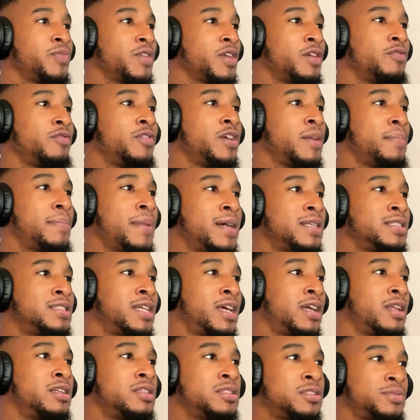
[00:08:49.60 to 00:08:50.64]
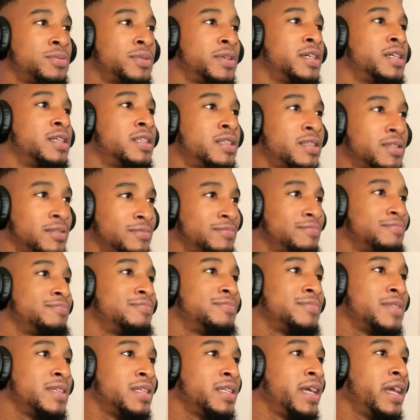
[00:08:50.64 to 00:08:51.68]
Read by Taylor Swift
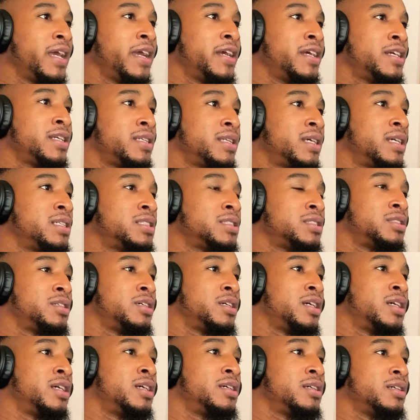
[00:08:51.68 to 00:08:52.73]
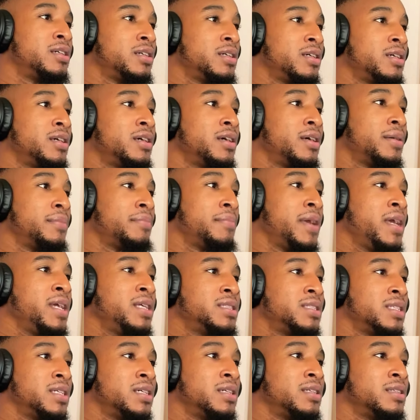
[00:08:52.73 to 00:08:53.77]
and Eric Deshner.
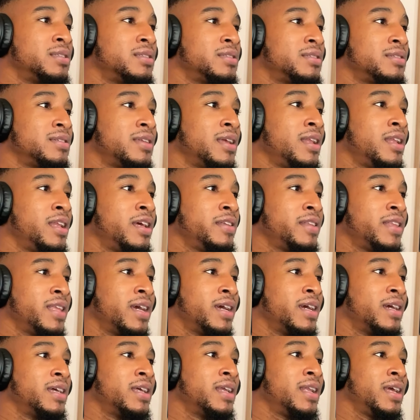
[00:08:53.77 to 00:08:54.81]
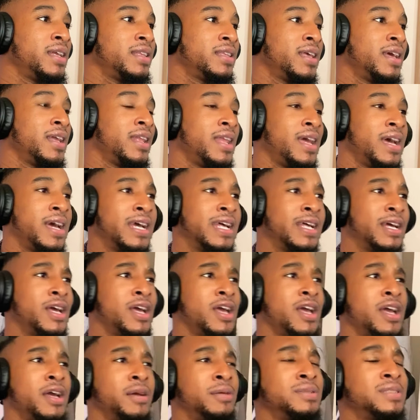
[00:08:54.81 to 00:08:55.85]
Amazing. I like that. I like that a lot.
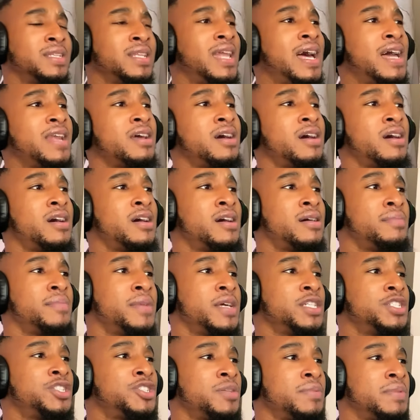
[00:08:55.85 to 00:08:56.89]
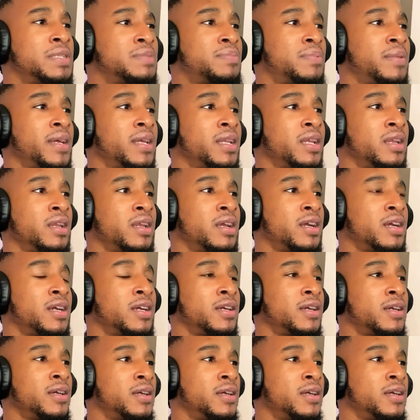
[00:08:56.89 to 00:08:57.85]
There's a lot of um, instruments playing in there.